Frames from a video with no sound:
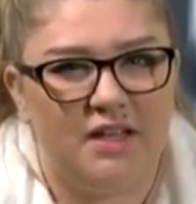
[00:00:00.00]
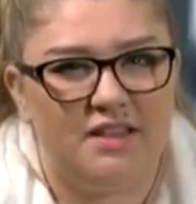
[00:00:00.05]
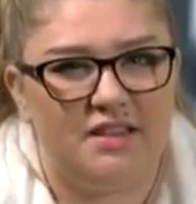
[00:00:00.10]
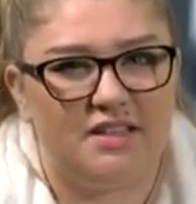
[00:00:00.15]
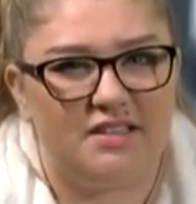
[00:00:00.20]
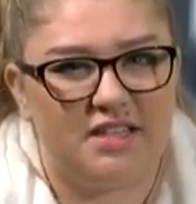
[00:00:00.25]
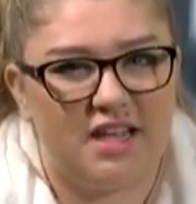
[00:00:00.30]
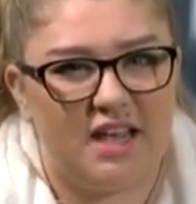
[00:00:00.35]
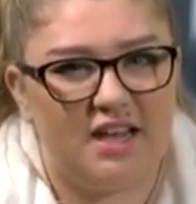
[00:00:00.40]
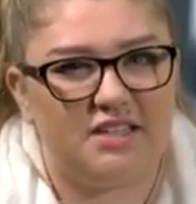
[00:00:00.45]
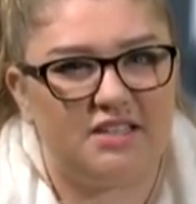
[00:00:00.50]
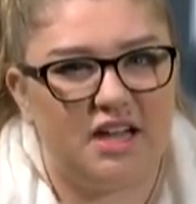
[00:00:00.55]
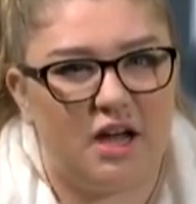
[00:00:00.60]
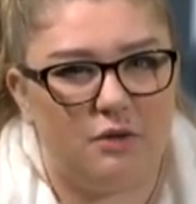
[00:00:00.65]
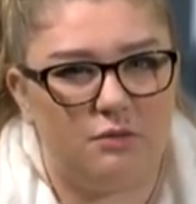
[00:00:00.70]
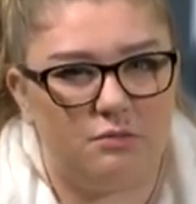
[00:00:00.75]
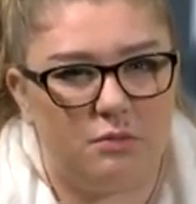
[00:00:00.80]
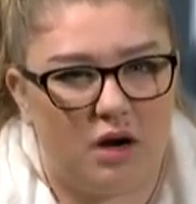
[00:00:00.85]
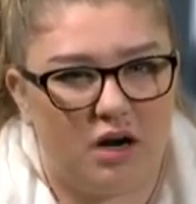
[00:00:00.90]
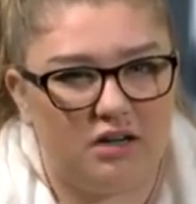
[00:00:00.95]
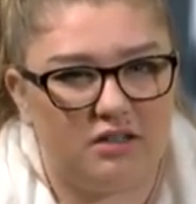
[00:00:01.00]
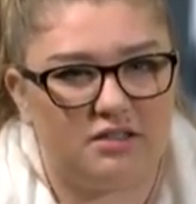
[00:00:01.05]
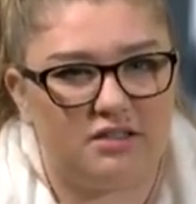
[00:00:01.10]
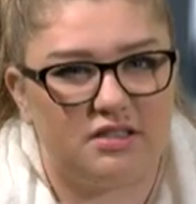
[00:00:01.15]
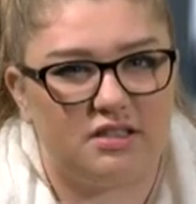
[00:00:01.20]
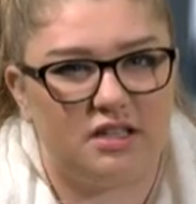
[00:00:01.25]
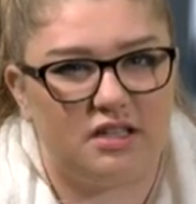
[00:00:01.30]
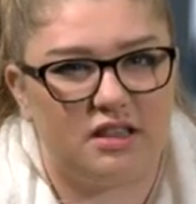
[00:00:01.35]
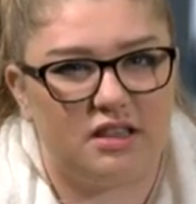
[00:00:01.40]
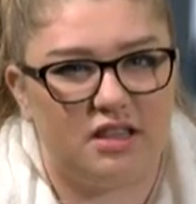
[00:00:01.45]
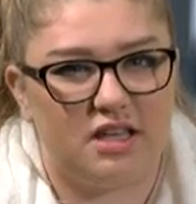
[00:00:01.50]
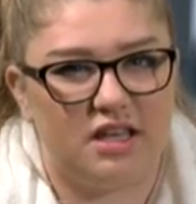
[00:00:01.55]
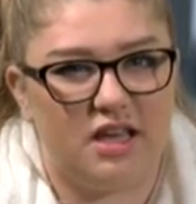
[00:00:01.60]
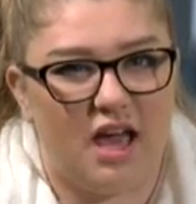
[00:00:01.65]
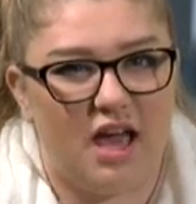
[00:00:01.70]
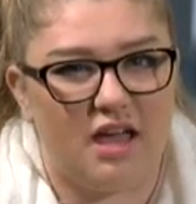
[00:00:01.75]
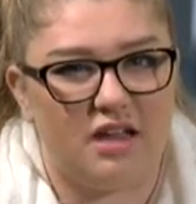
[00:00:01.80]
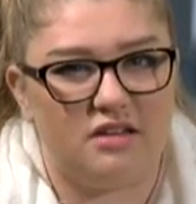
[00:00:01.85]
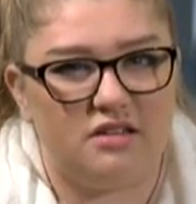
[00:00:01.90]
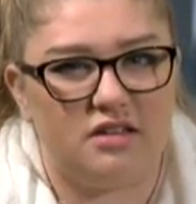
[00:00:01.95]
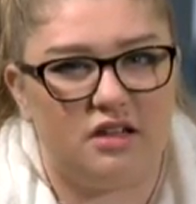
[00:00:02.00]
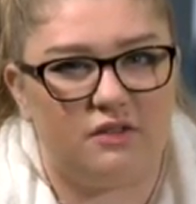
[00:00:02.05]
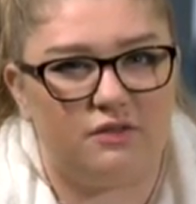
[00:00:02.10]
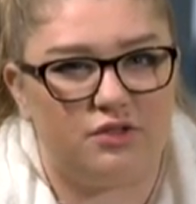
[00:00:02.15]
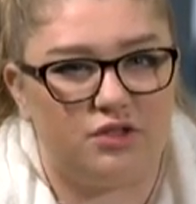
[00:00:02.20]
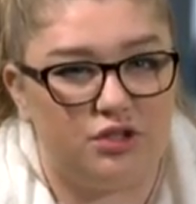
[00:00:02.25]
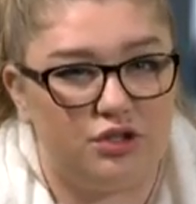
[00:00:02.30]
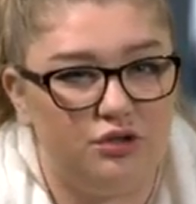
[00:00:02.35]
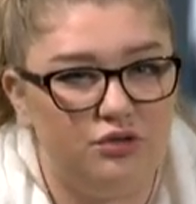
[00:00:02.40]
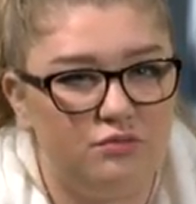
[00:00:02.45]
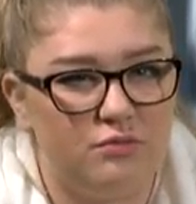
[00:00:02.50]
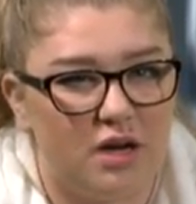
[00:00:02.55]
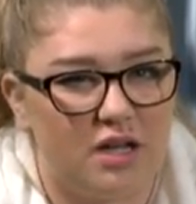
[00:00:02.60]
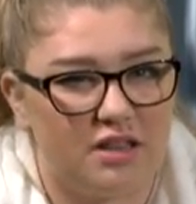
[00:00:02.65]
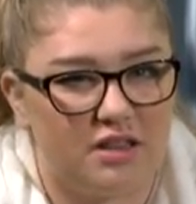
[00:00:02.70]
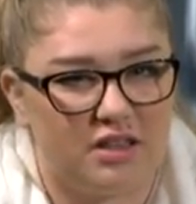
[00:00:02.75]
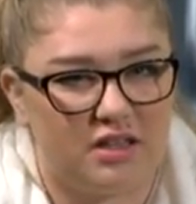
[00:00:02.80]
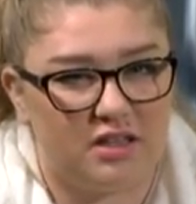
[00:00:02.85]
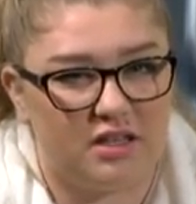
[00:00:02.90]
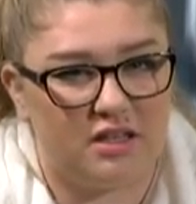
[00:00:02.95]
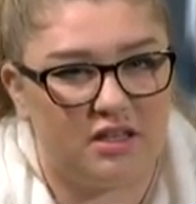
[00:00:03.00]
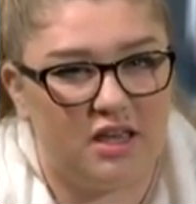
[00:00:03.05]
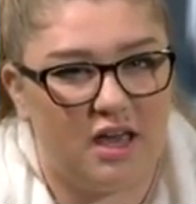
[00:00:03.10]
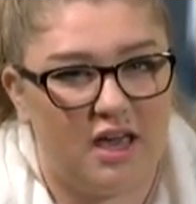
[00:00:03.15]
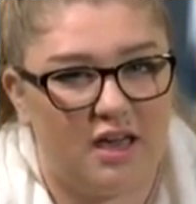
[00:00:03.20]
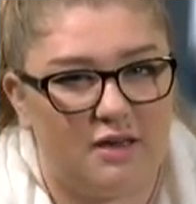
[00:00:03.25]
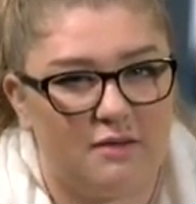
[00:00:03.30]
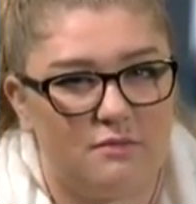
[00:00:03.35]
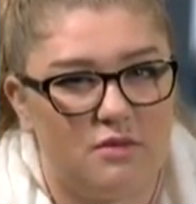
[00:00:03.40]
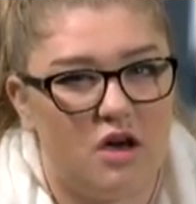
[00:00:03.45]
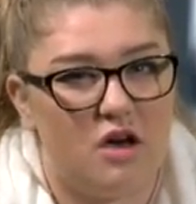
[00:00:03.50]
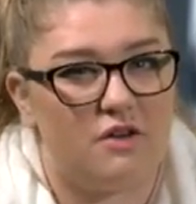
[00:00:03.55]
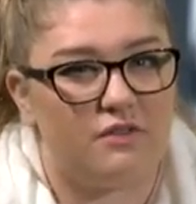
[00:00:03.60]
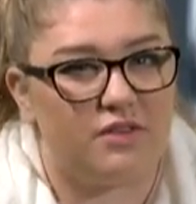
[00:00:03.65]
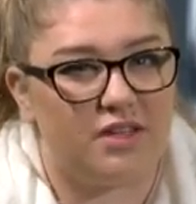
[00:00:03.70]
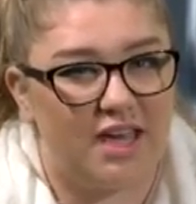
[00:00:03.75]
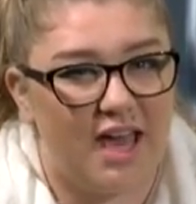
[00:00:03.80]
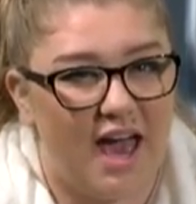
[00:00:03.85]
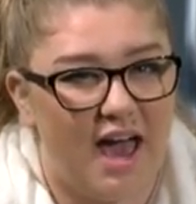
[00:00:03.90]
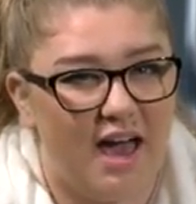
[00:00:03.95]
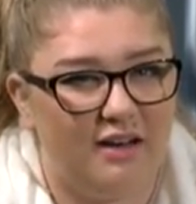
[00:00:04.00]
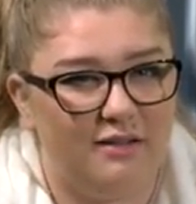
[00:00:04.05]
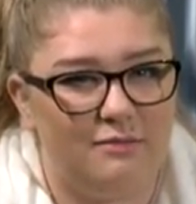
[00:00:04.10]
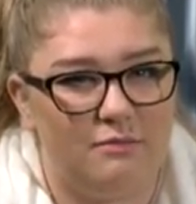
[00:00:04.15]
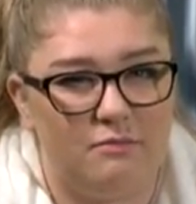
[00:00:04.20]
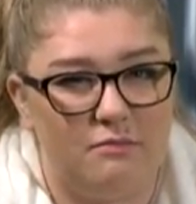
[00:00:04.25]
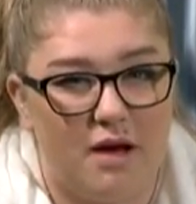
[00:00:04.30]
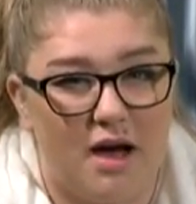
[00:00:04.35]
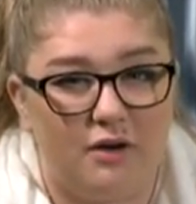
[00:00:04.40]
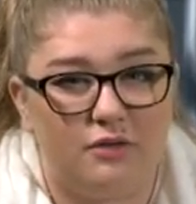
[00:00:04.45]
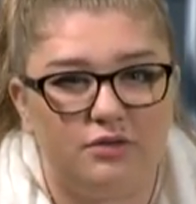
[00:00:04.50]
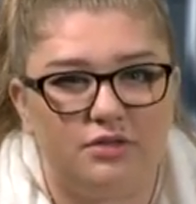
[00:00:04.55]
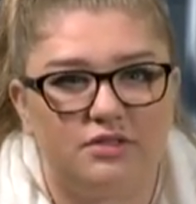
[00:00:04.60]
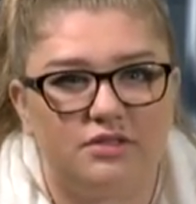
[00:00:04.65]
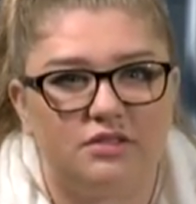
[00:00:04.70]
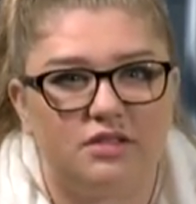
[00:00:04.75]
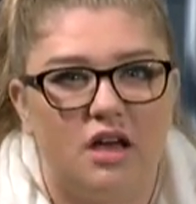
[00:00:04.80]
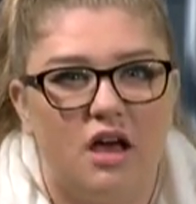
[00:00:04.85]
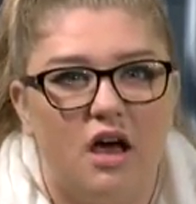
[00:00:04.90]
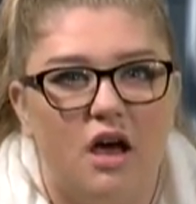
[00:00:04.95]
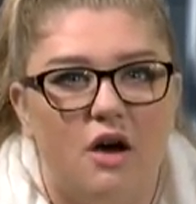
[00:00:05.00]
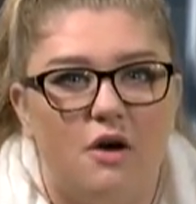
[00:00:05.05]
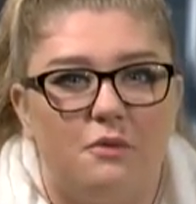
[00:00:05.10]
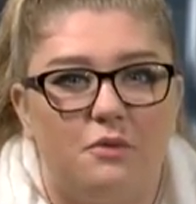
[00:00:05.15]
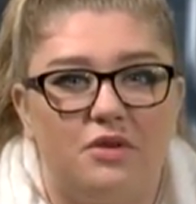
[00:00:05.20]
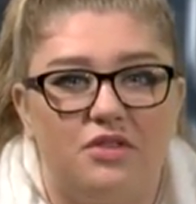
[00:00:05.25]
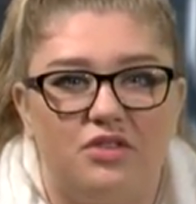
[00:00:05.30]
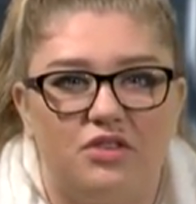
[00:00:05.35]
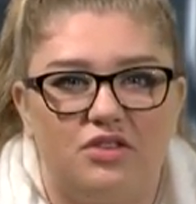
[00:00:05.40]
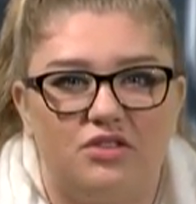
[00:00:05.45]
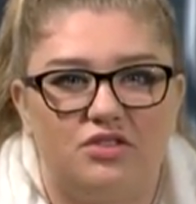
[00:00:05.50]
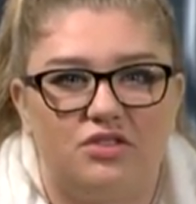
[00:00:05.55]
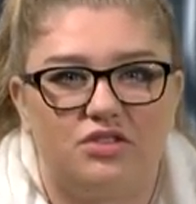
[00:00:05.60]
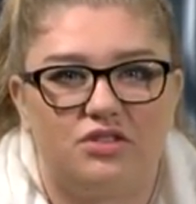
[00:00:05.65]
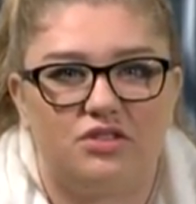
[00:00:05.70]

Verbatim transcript: The takedown marked the end of two-month game of cat and mouse when the